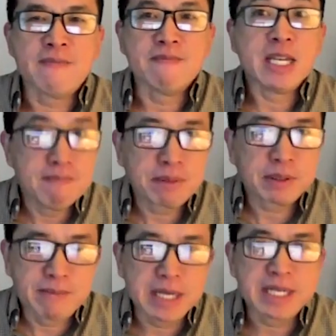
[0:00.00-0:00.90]

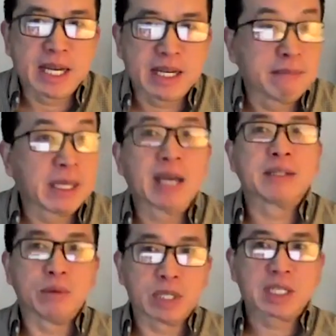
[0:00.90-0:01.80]
implement it because
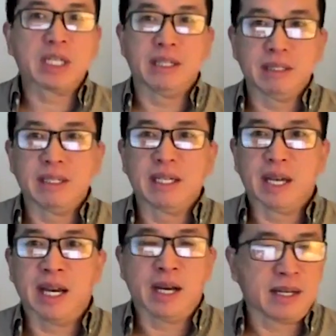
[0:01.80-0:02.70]
it's really
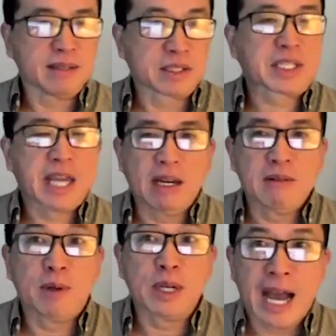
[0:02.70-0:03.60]

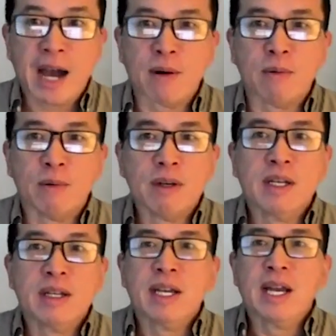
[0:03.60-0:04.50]
scalable now.
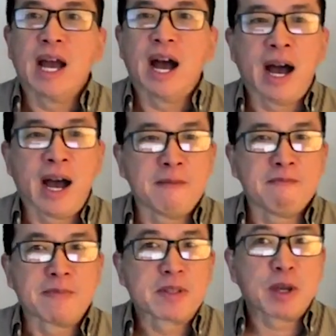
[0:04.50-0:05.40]

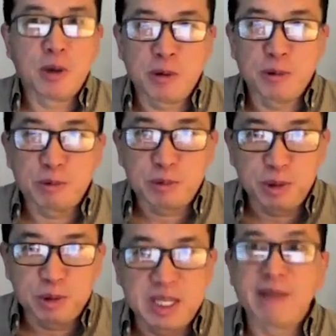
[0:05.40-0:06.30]
So to
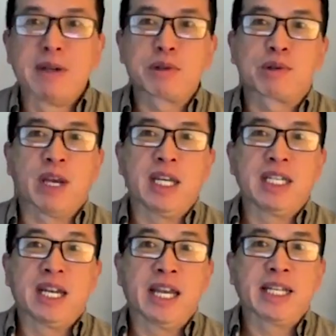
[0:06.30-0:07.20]

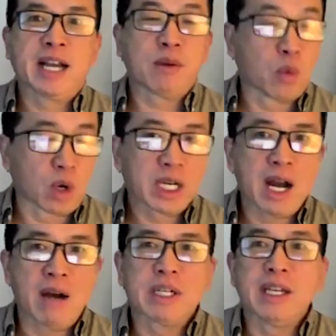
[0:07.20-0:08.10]
demonstrate it can work
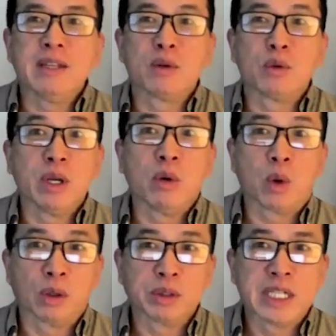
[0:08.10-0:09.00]
out in the real
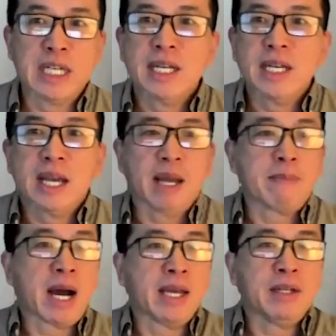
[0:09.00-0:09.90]
world
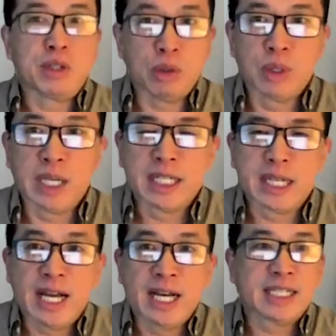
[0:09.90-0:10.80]
by
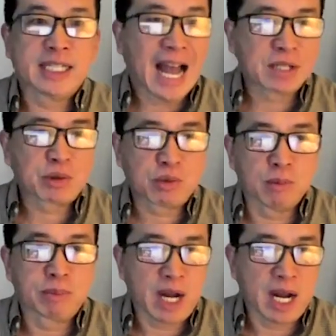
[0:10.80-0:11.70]
doing actual
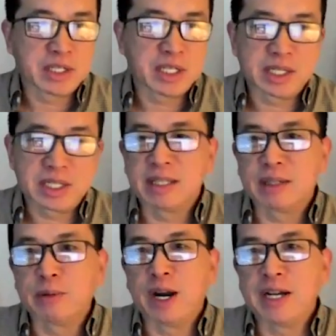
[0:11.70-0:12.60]
projects on the
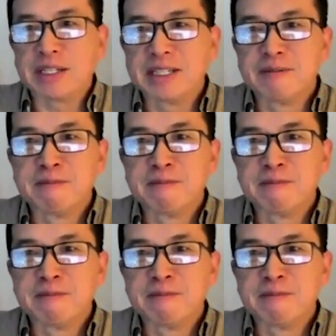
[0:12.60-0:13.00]
ground.